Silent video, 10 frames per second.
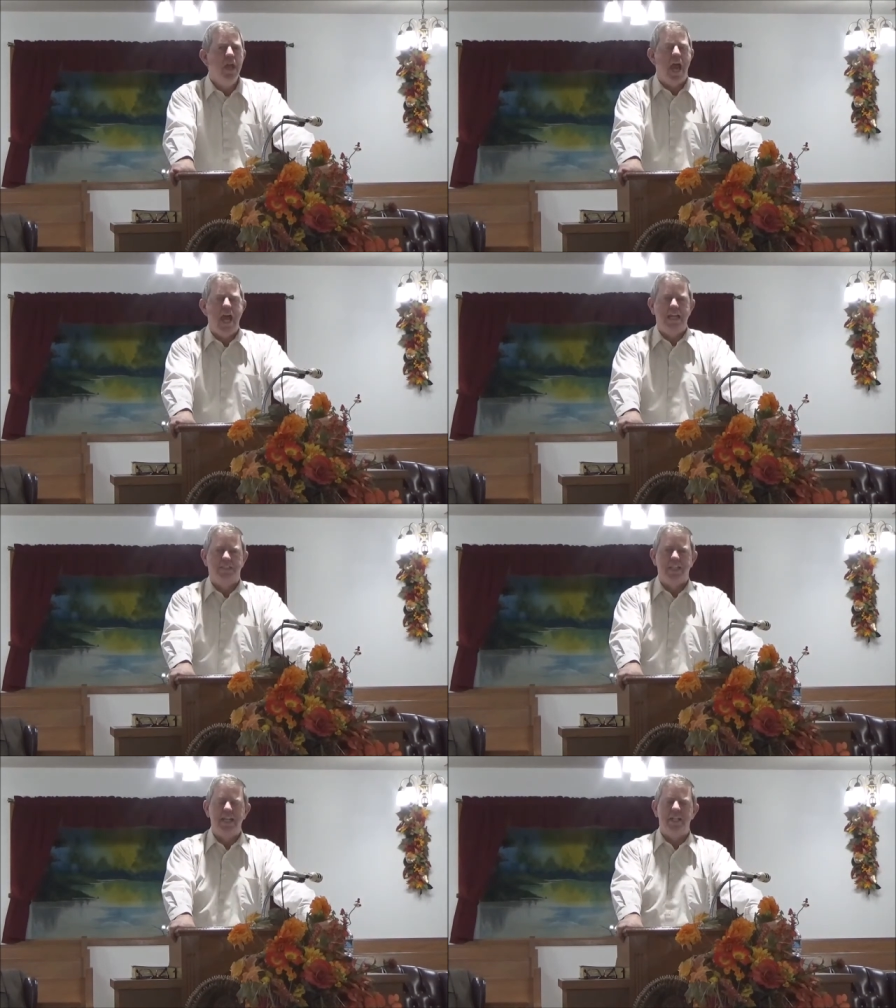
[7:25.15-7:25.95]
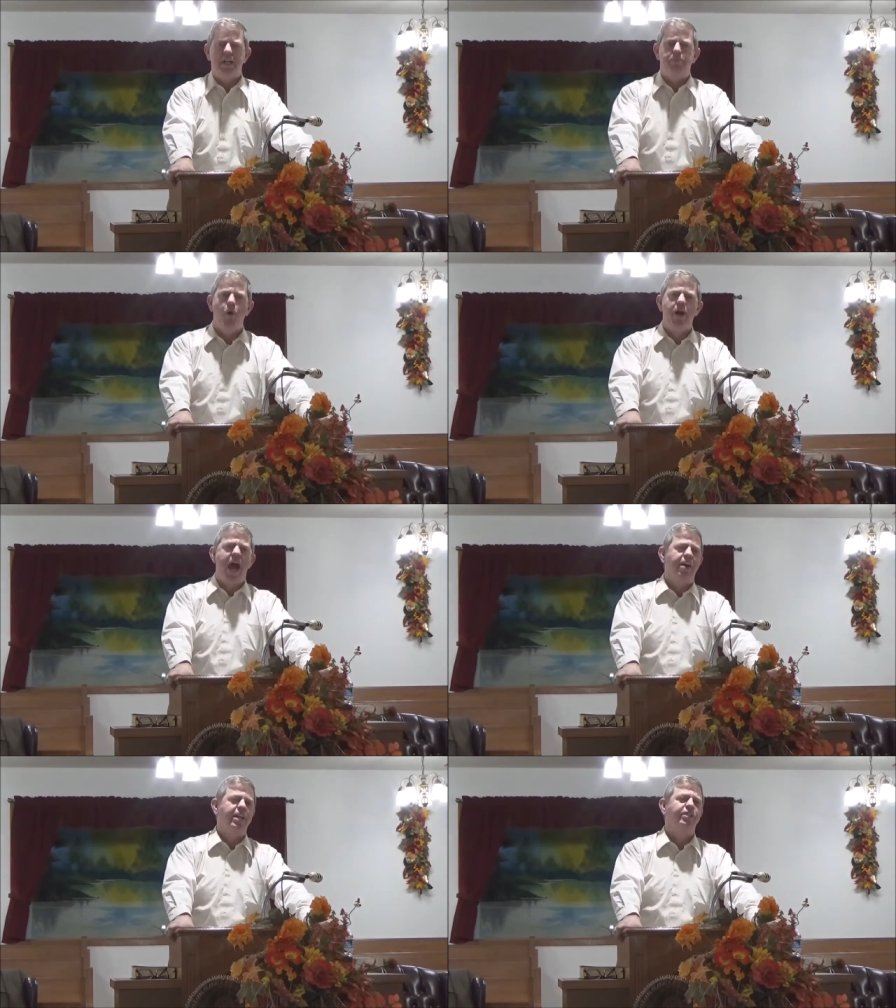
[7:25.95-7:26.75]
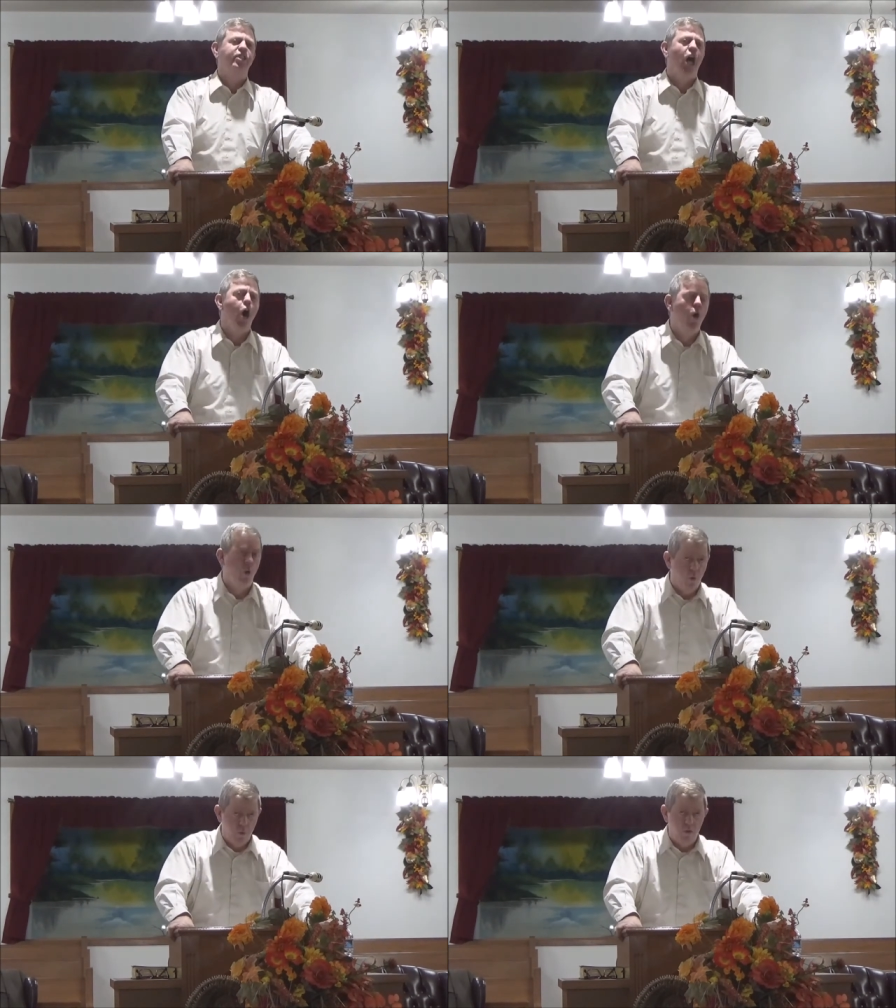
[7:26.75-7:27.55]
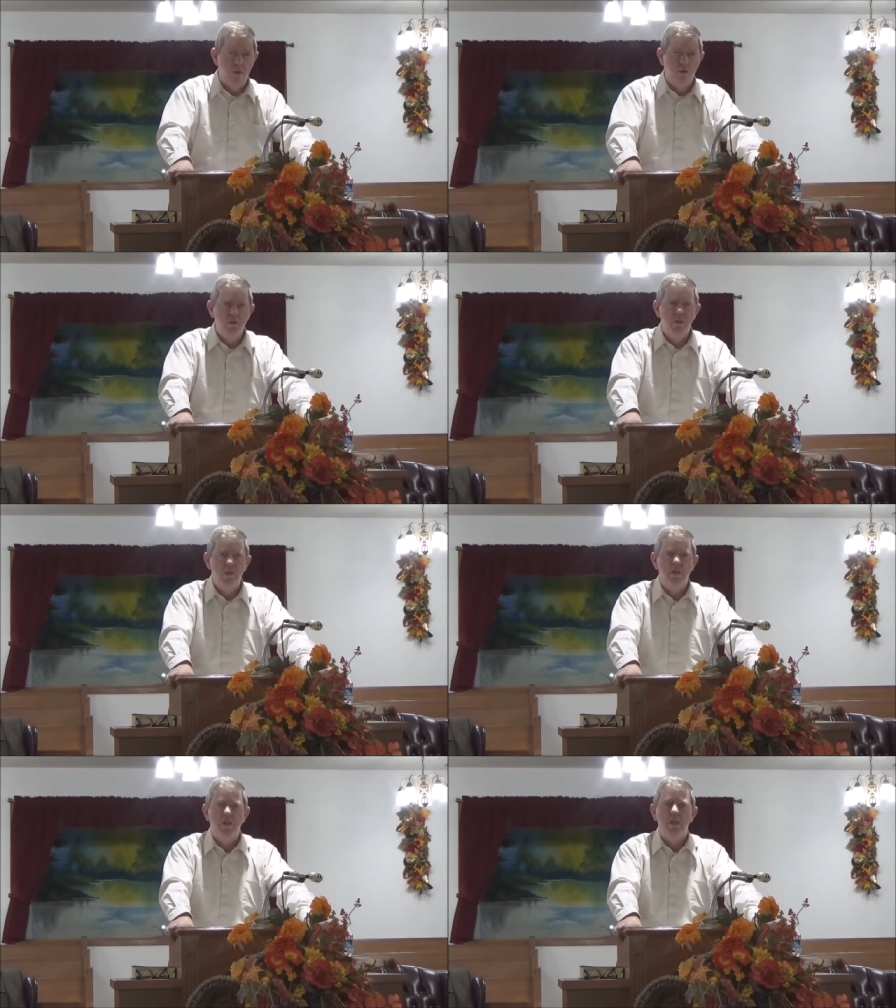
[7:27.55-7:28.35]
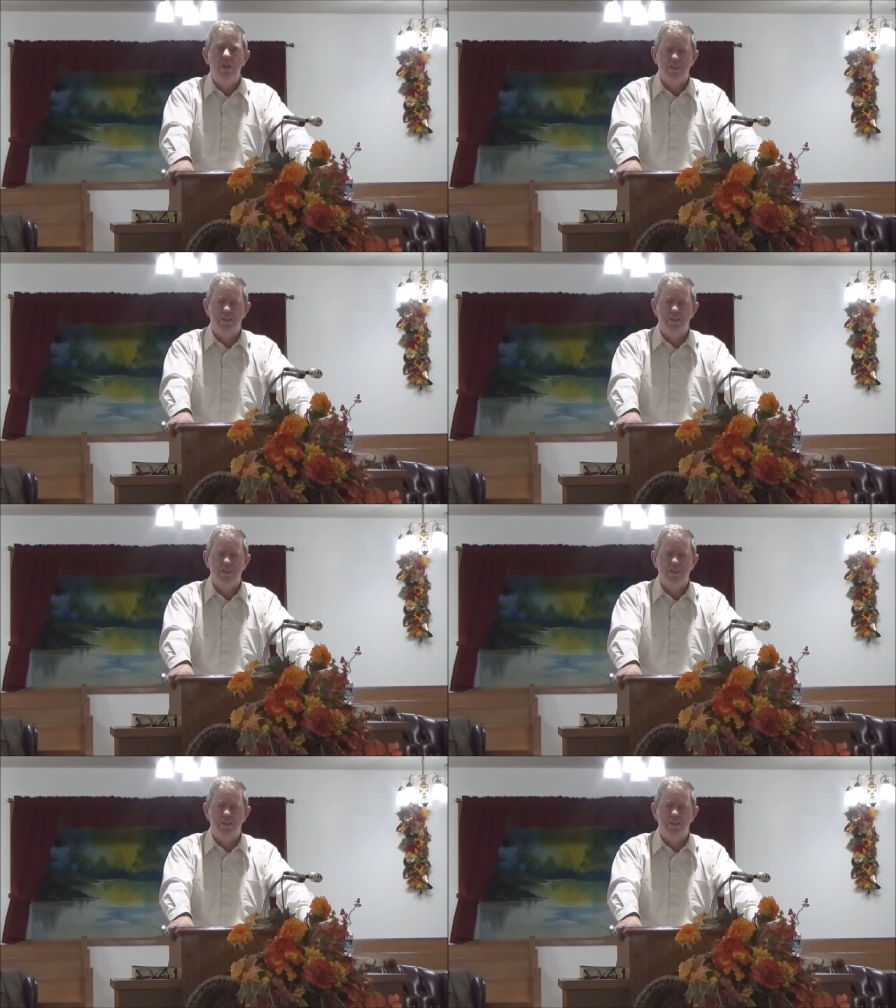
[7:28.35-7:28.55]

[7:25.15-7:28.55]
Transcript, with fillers: And it said that he poured out his soul, a